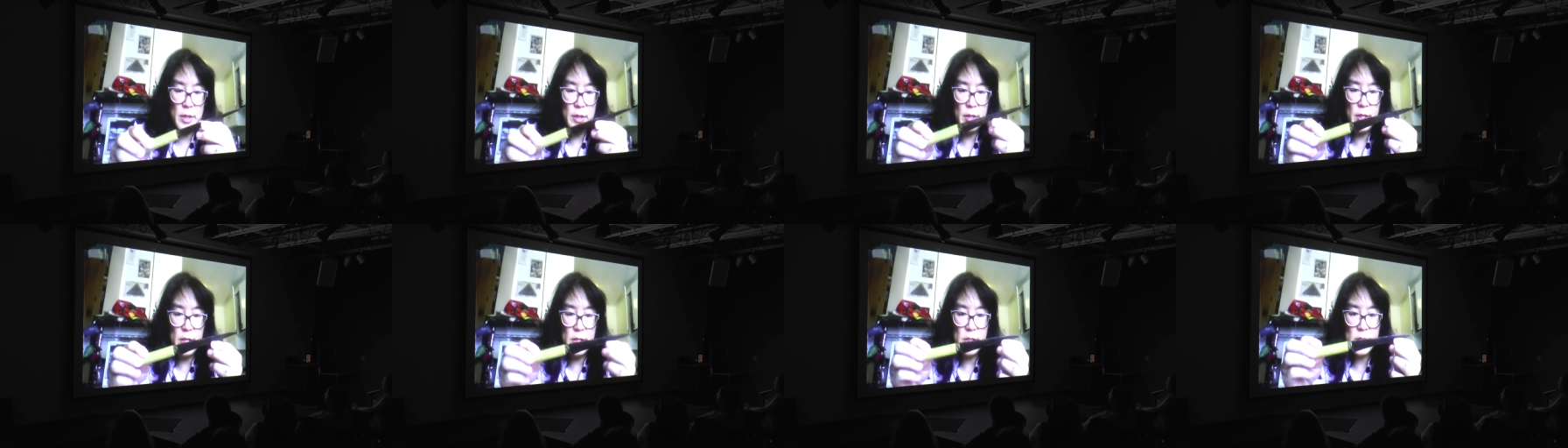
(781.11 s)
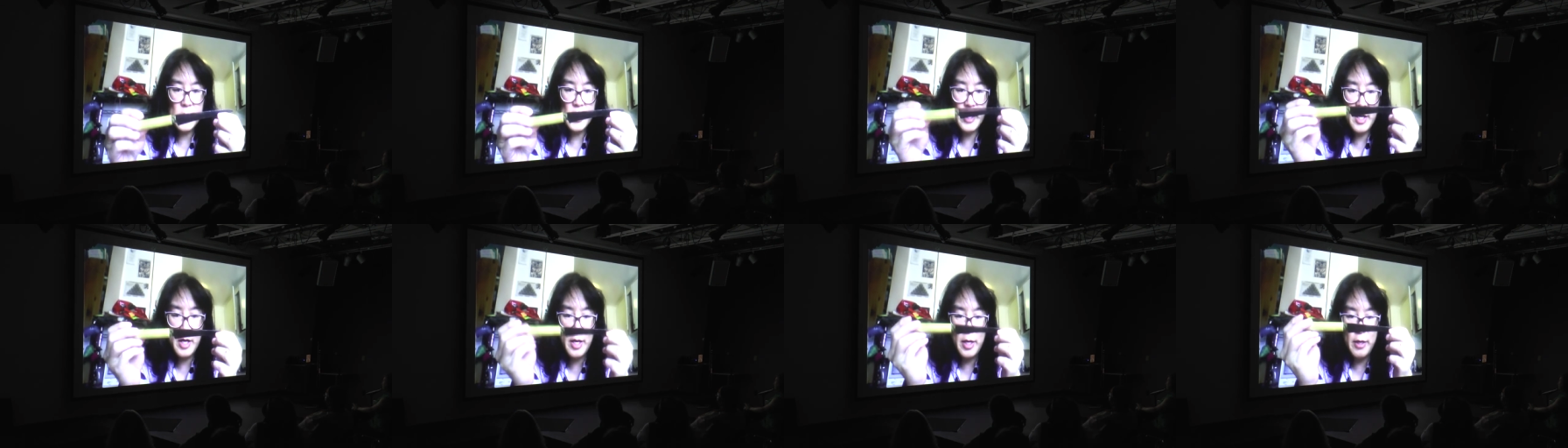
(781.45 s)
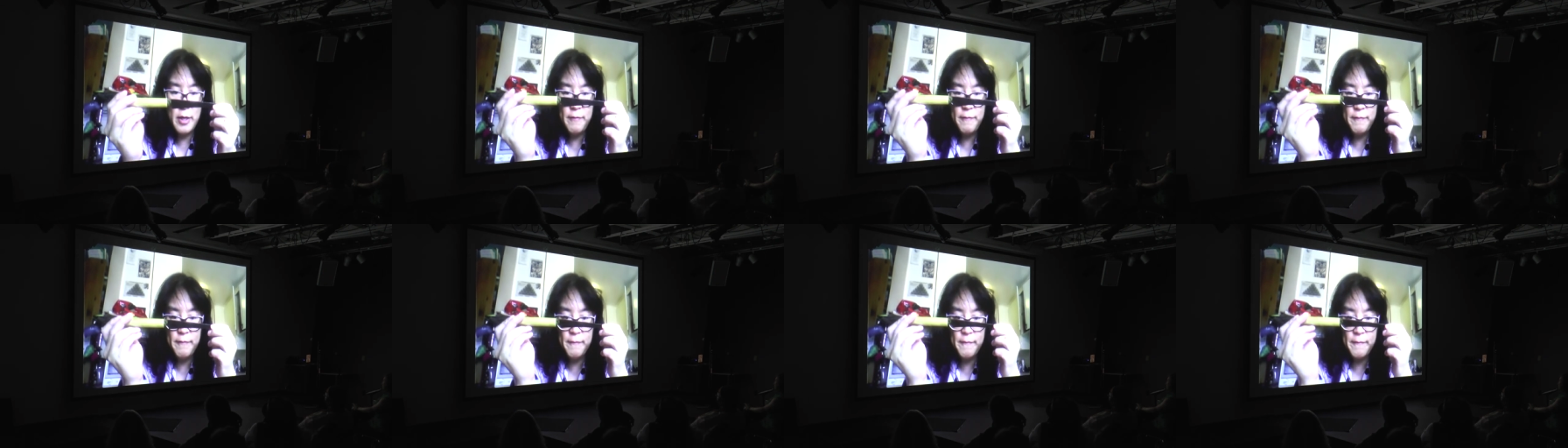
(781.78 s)
this
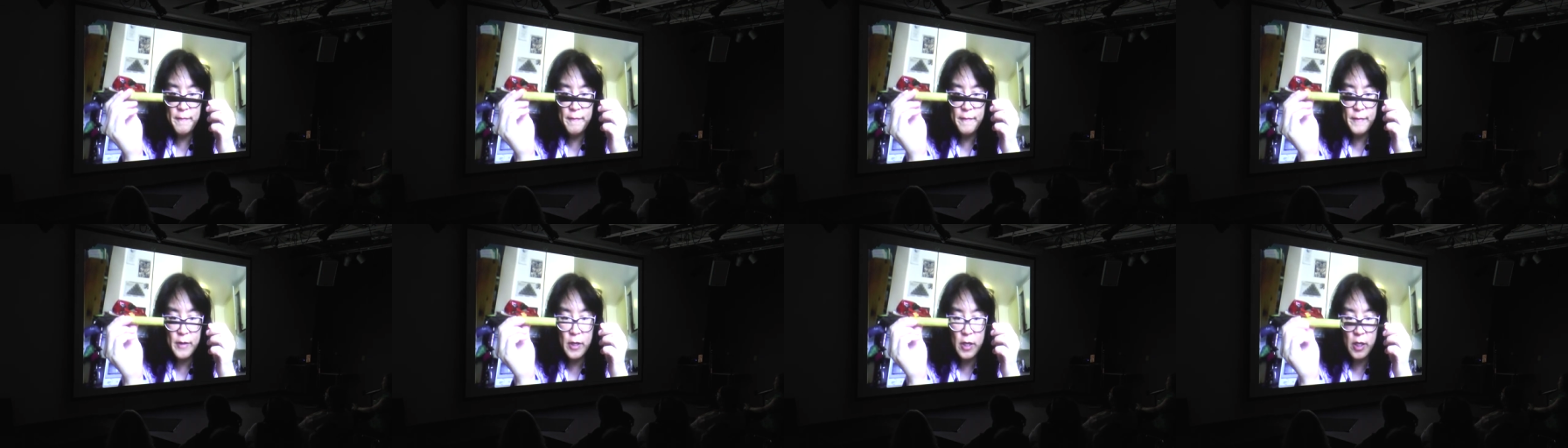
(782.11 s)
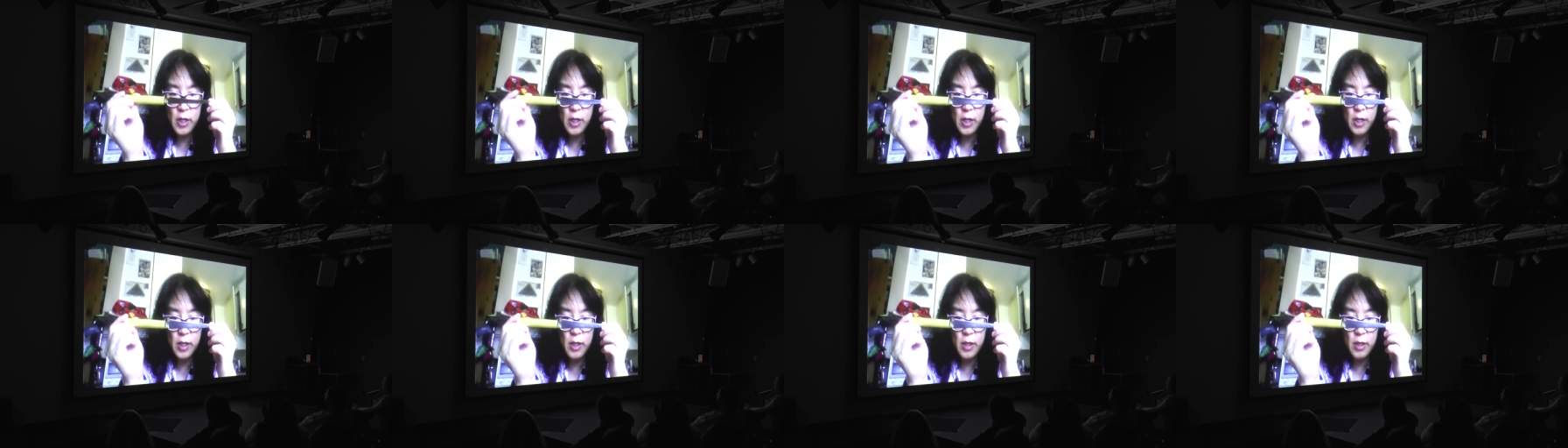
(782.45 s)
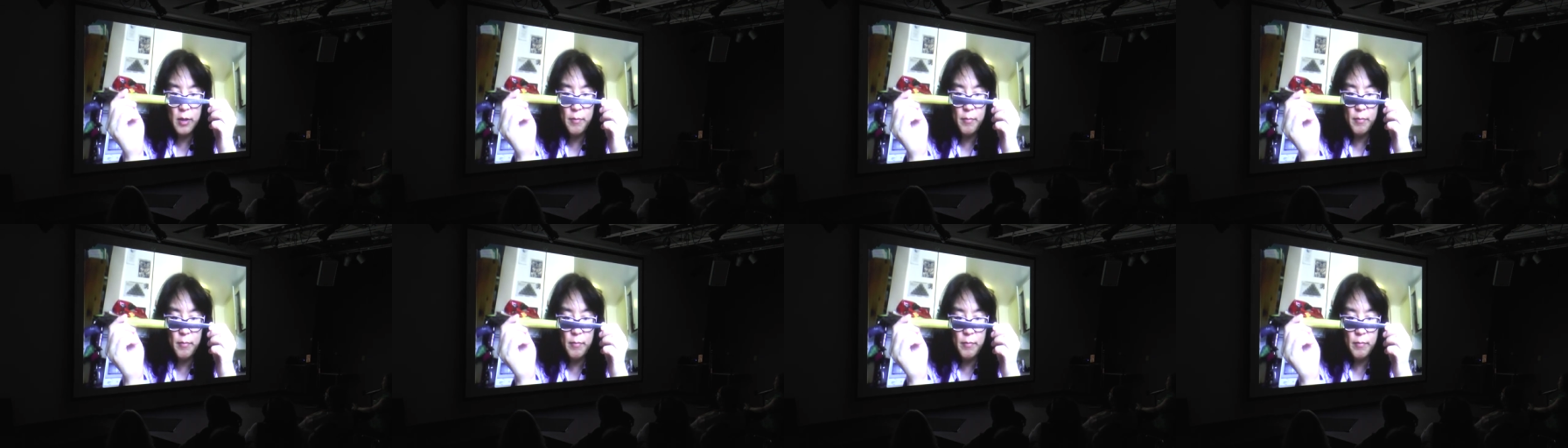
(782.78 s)
knife
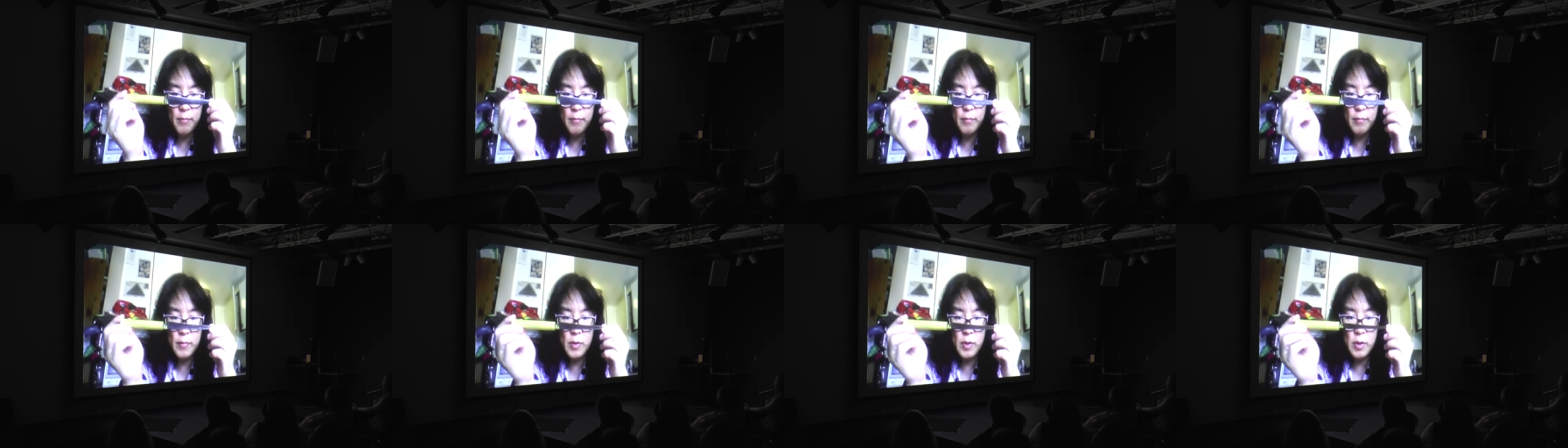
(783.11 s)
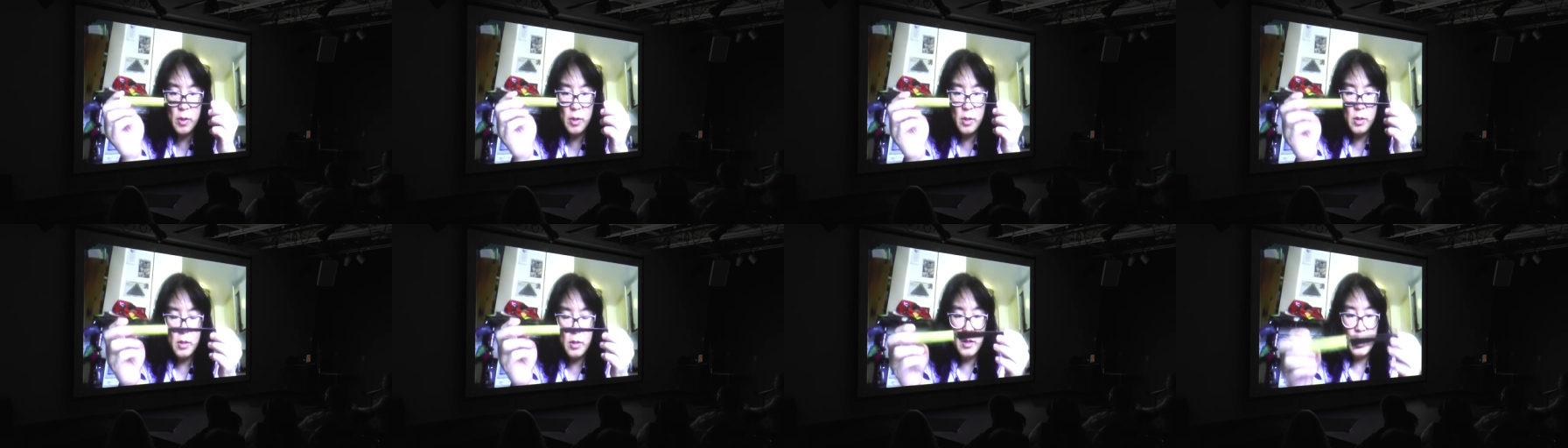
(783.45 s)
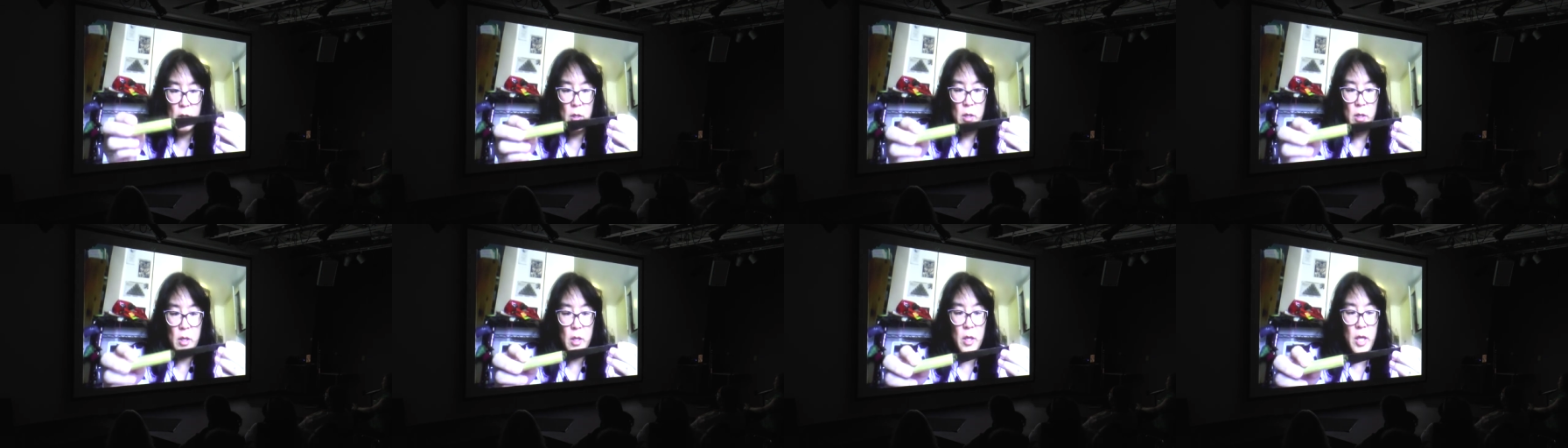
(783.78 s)
um,
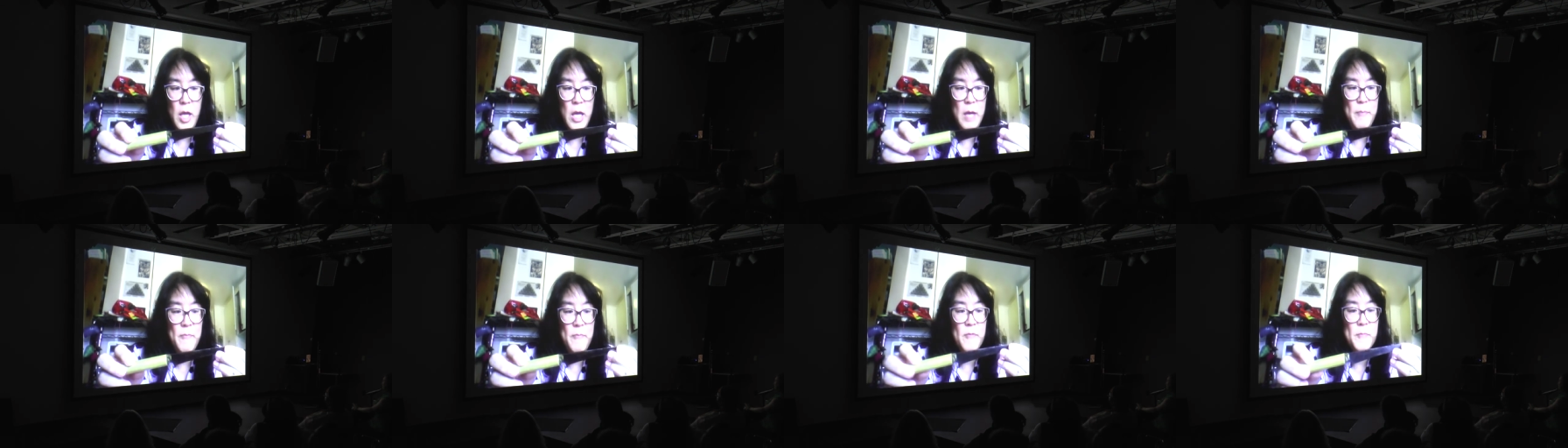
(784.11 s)
came from